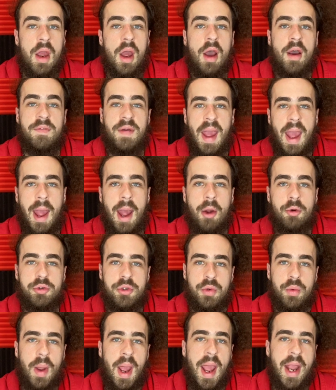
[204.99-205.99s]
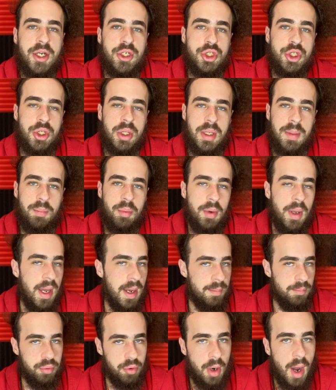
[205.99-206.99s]
of how to actually
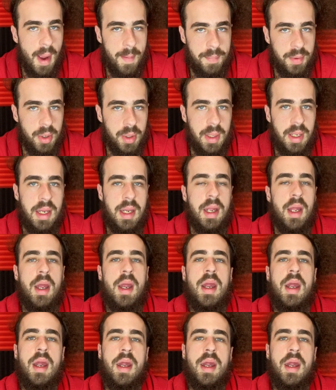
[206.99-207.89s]
and properly